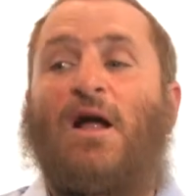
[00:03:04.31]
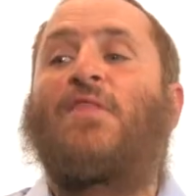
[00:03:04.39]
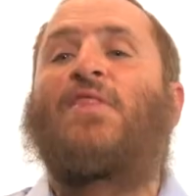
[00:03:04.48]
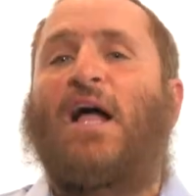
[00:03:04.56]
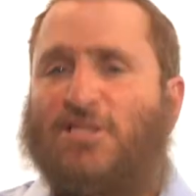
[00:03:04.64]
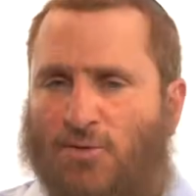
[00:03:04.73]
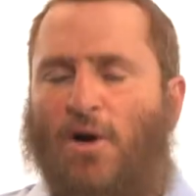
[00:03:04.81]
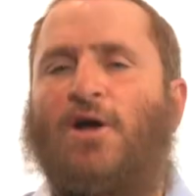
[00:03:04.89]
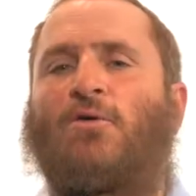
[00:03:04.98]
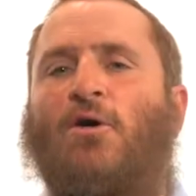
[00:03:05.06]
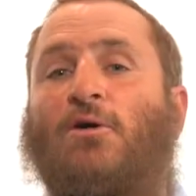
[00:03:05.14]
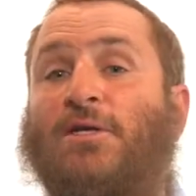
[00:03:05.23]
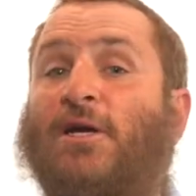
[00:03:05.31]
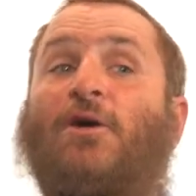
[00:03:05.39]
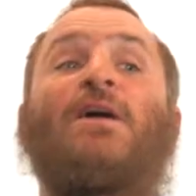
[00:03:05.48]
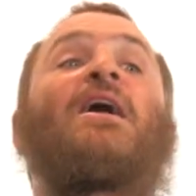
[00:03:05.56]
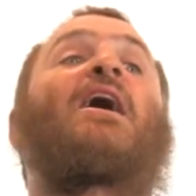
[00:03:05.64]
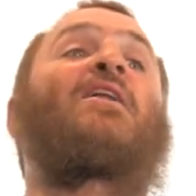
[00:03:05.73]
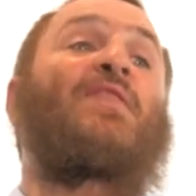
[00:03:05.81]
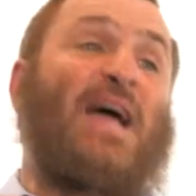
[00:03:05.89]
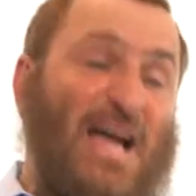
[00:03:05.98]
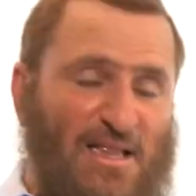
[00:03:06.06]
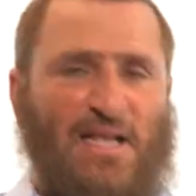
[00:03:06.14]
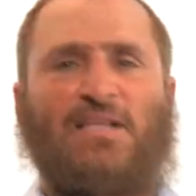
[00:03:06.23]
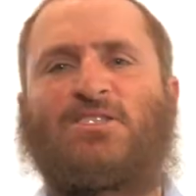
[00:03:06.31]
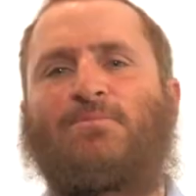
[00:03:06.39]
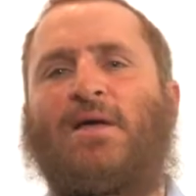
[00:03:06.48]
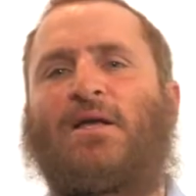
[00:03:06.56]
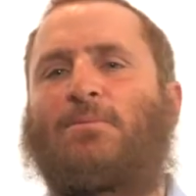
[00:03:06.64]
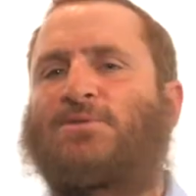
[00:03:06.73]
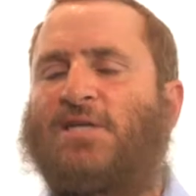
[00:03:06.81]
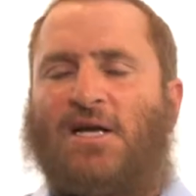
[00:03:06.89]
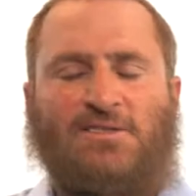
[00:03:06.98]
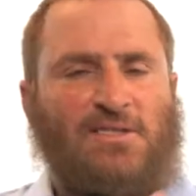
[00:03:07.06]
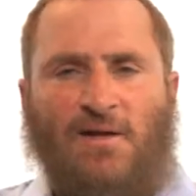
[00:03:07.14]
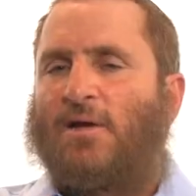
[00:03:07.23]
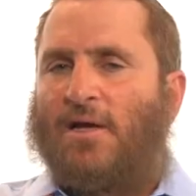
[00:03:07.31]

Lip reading: and that's why you're holding her and that leads to make-up sex,